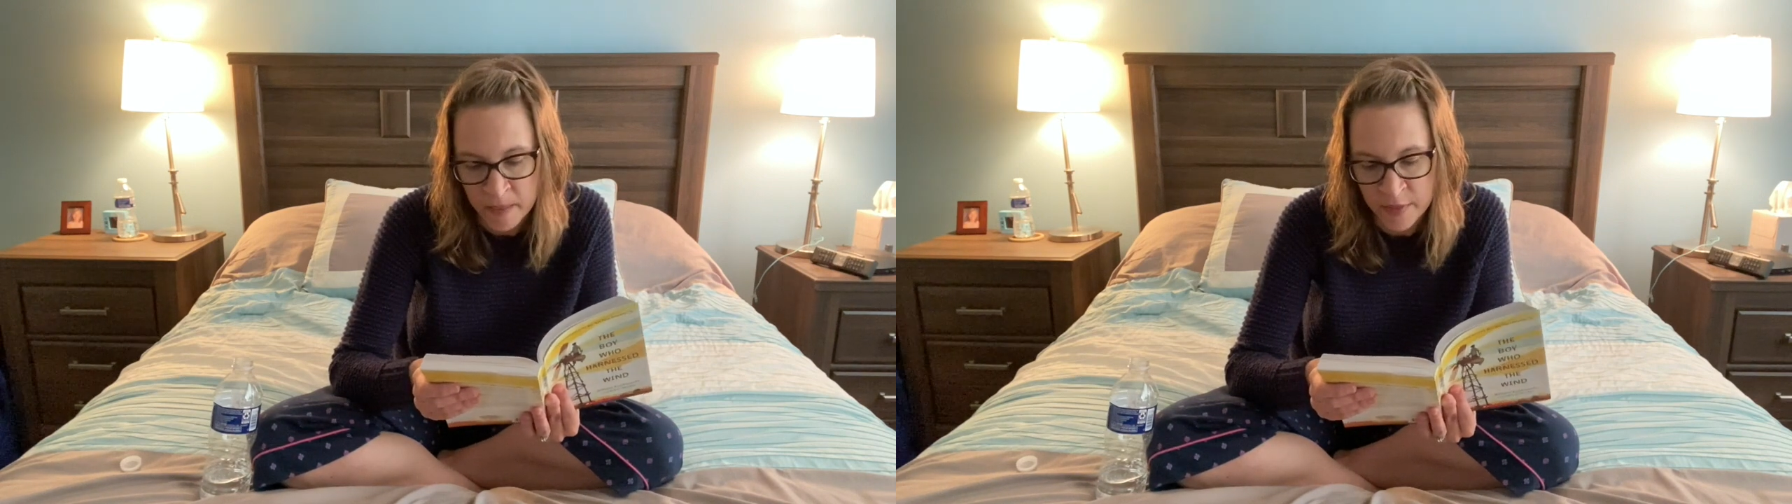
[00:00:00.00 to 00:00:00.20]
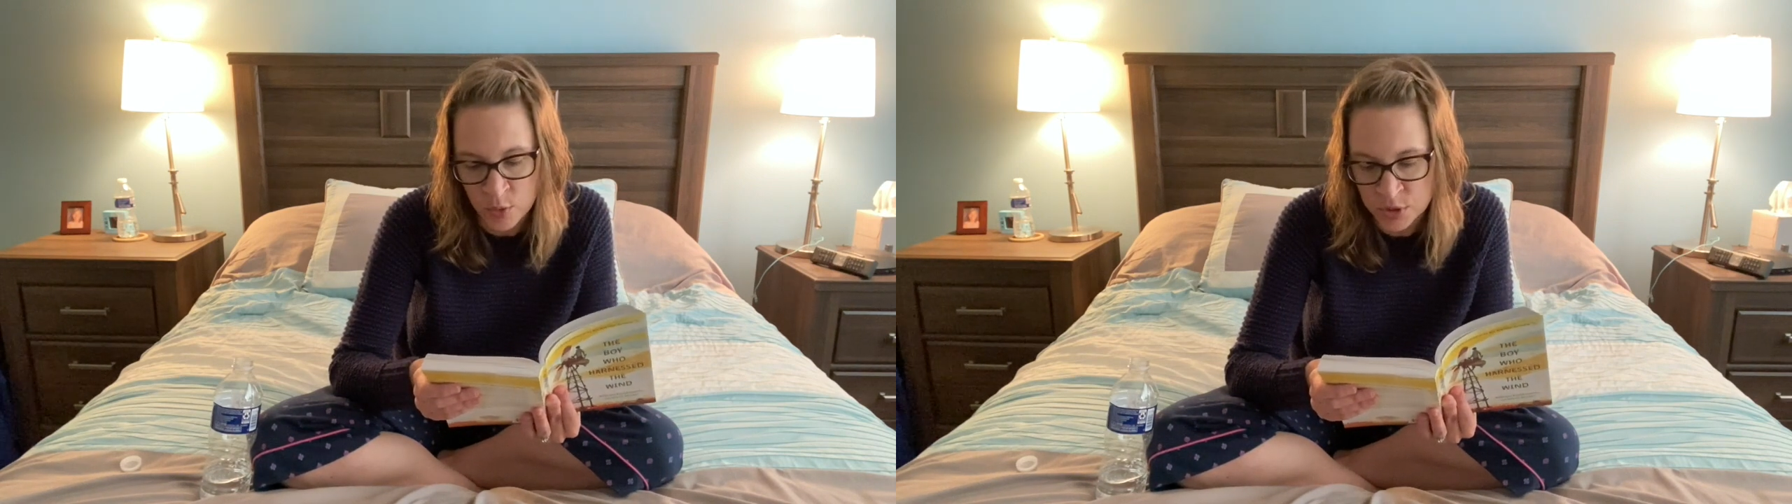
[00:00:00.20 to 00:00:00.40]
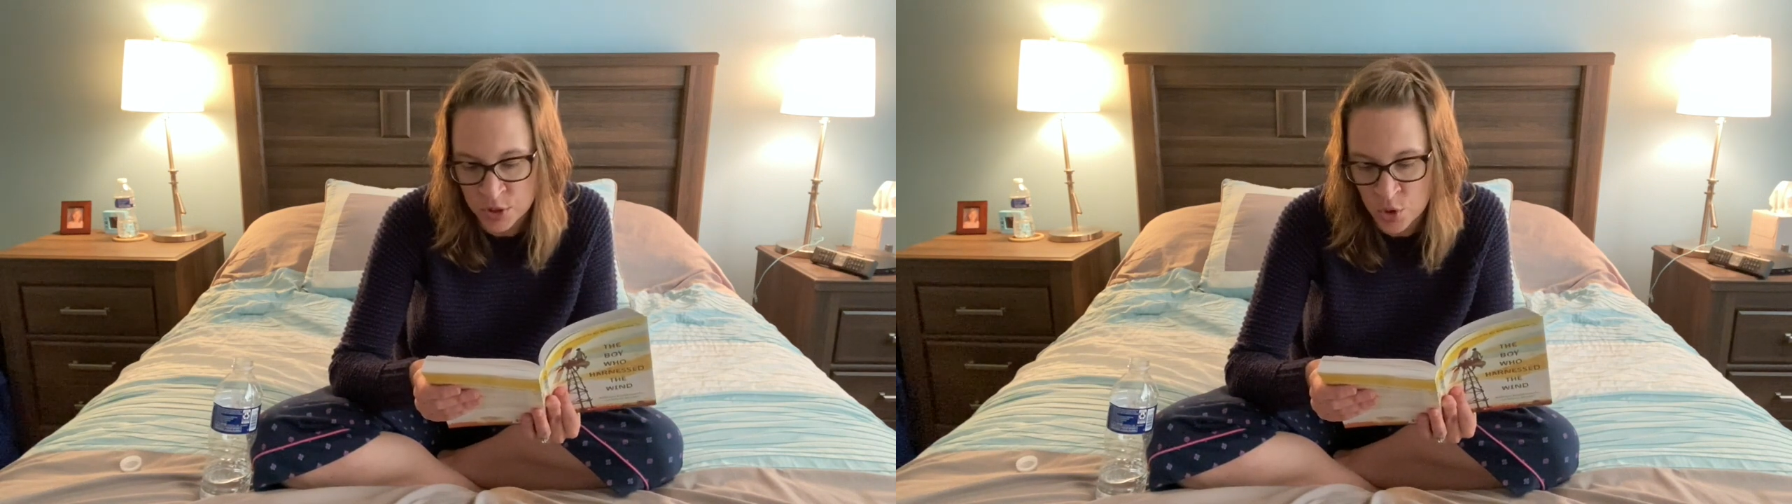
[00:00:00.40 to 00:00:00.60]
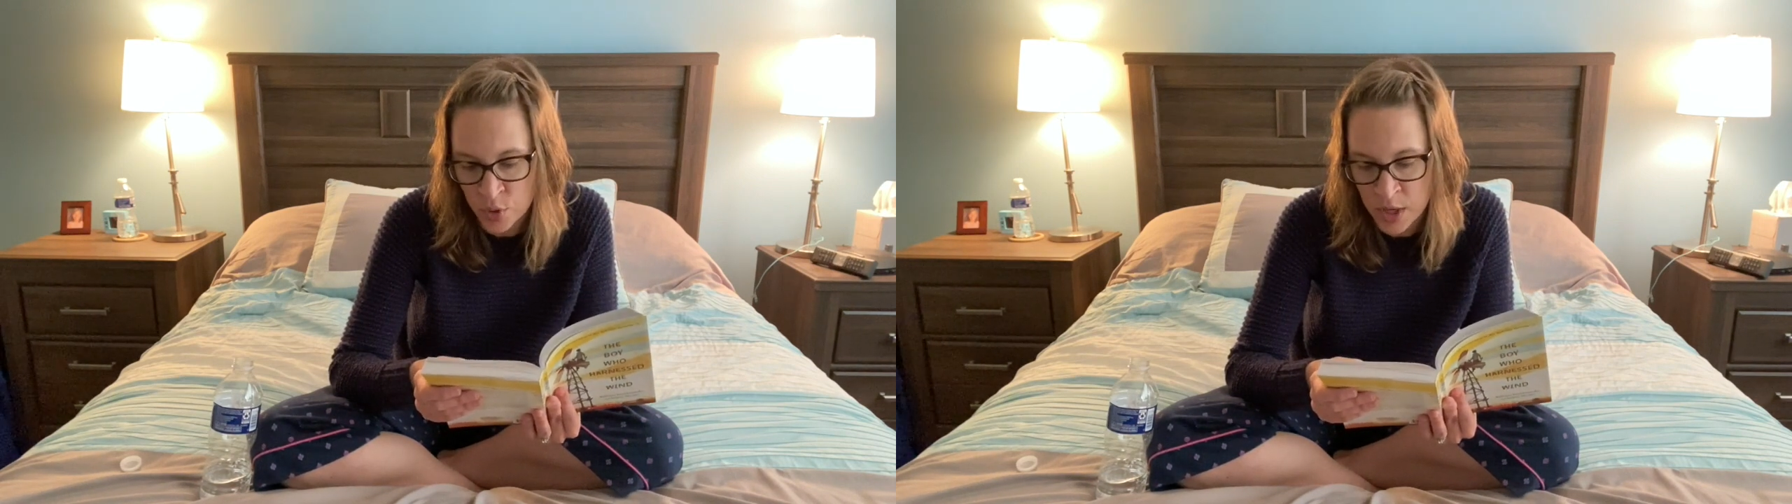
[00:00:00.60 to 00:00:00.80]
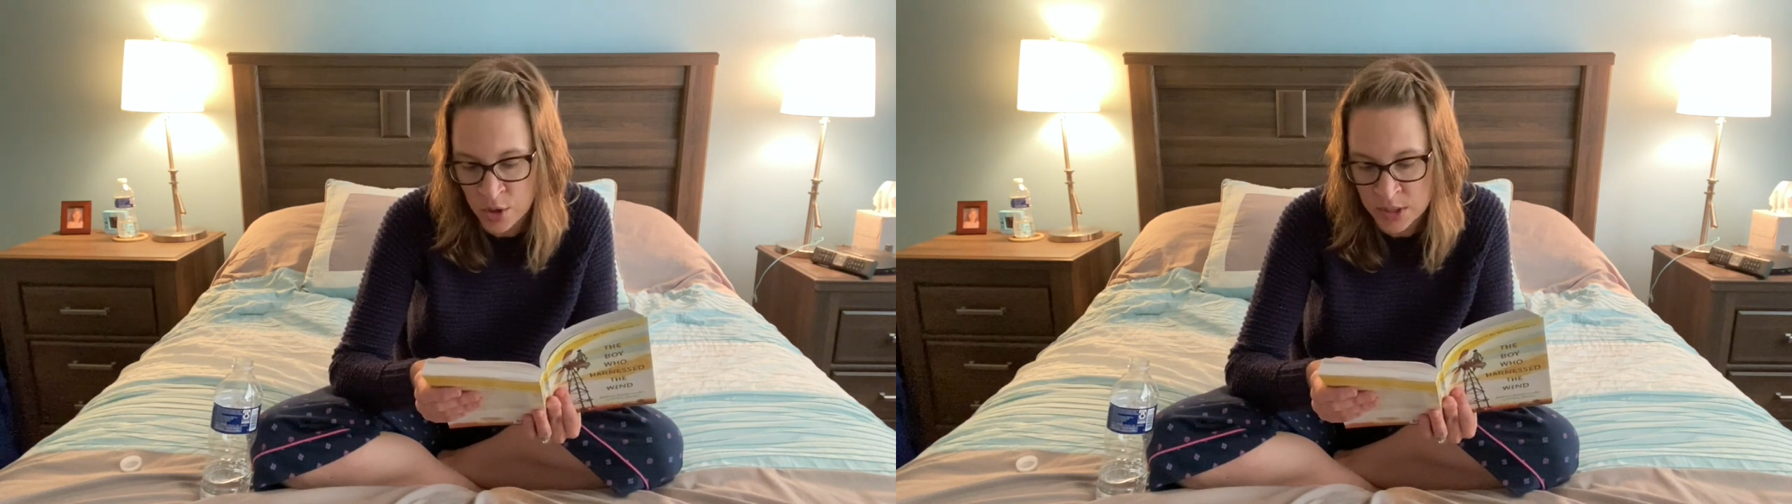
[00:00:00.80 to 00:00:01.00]
There was no
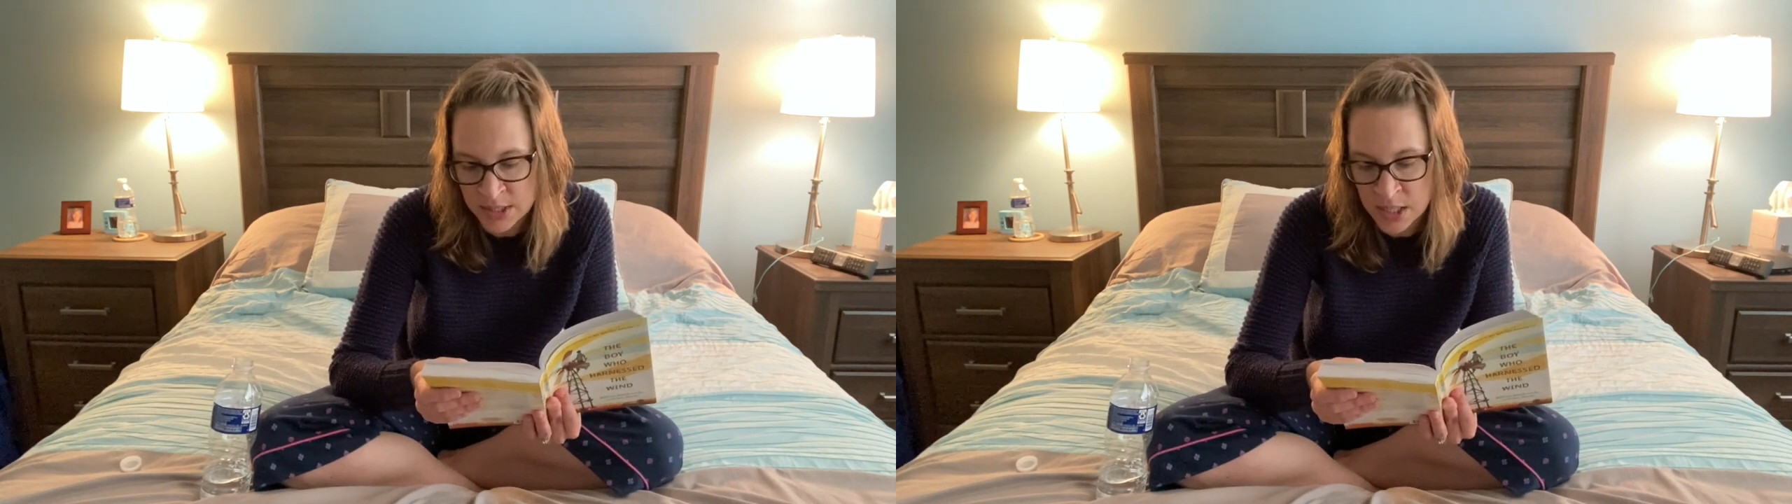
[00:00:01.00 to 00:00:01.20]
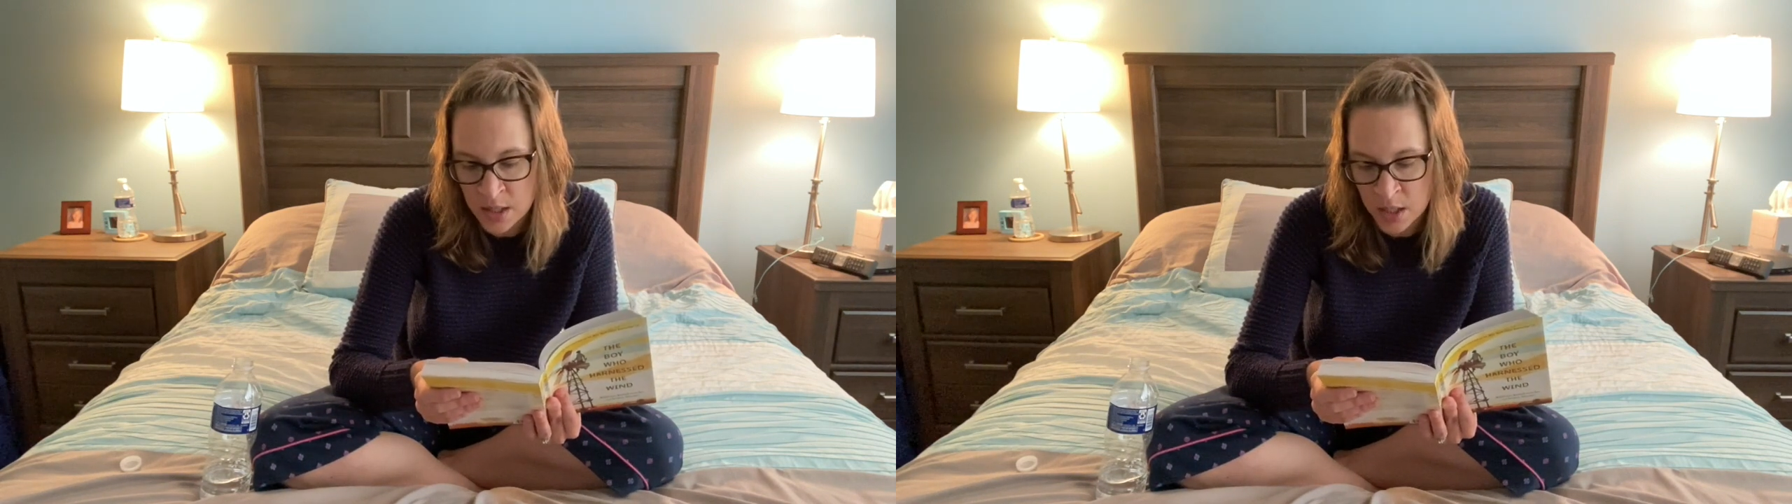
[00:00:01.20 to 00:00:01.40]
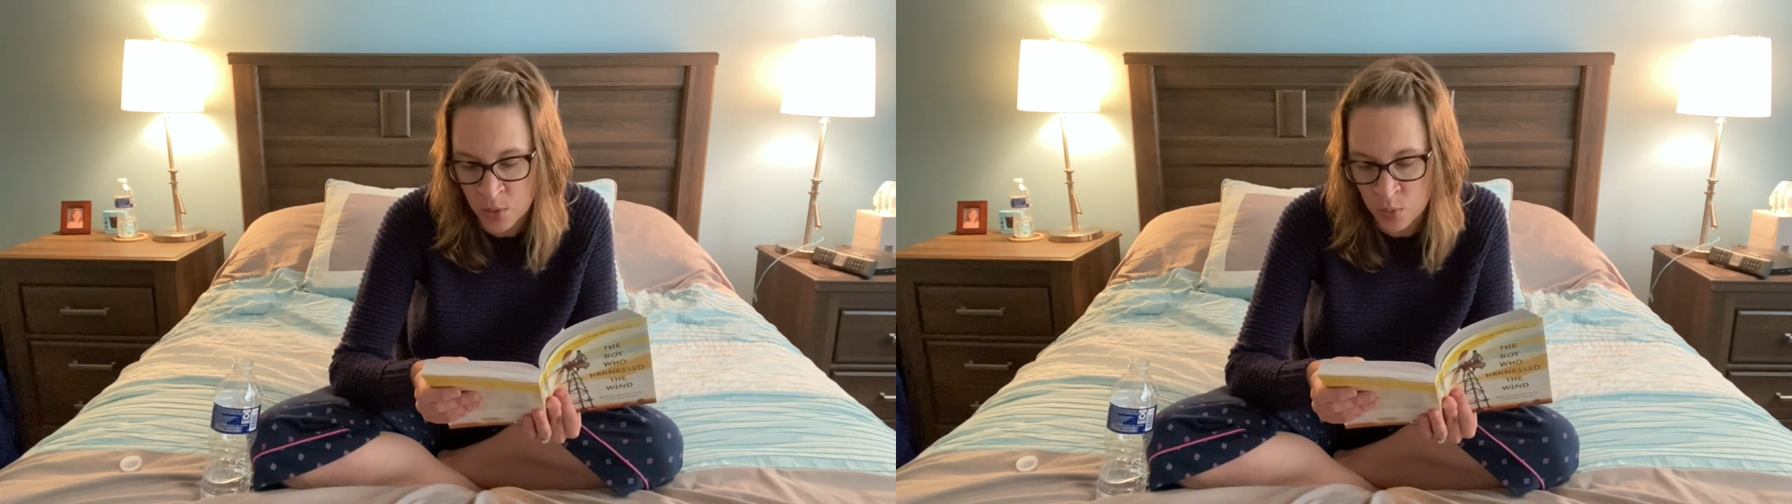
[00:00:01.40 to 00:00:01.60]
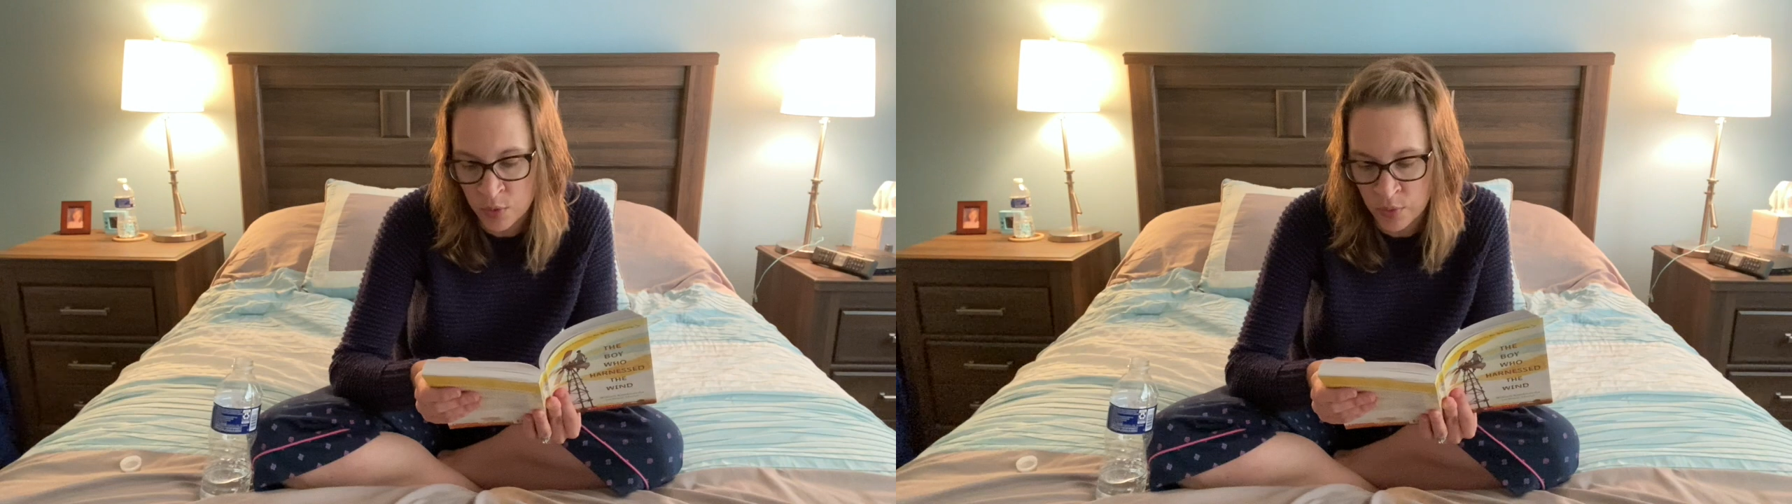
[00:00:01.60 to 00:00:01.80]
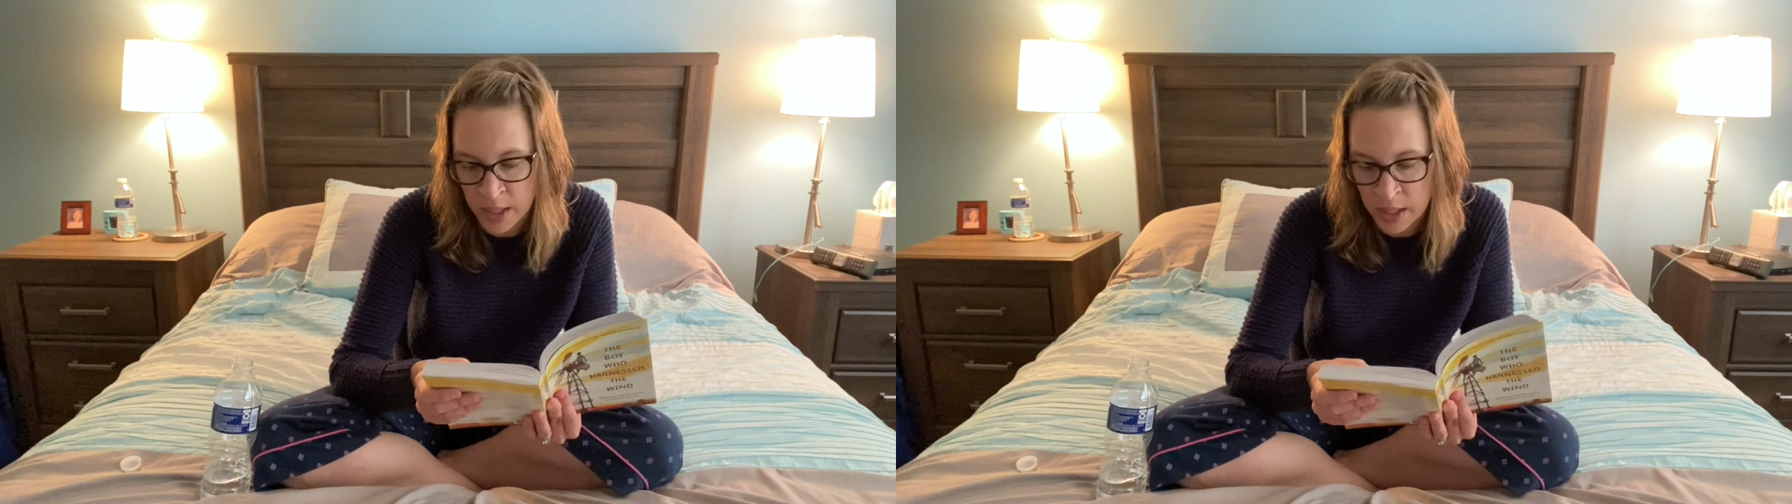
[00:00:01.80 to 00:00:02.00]
guarantee that it
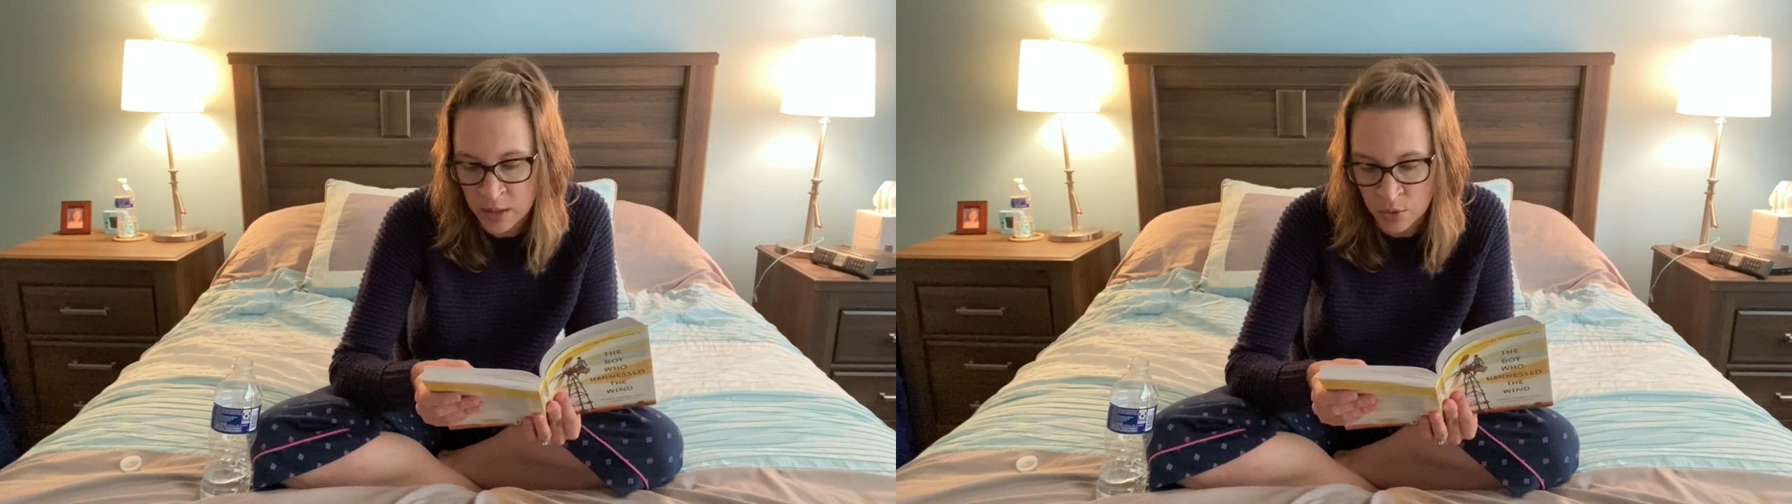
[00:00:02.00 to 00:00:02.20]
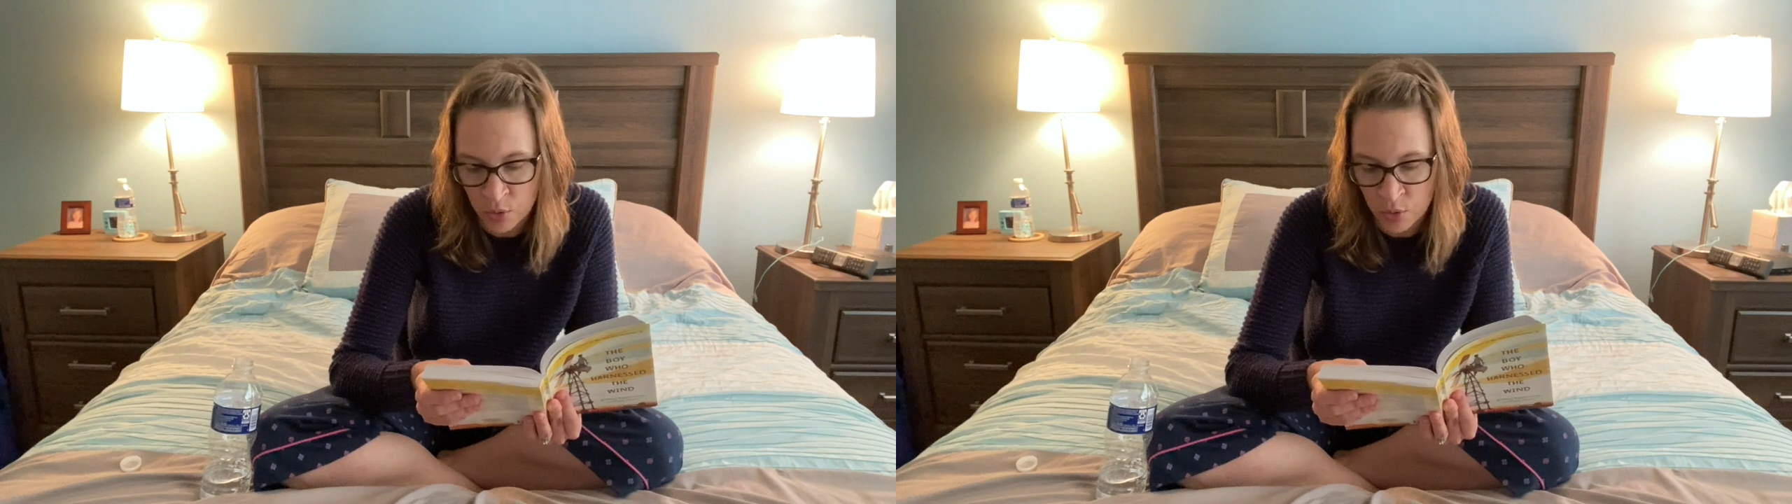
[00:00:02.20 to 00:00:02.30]
would rain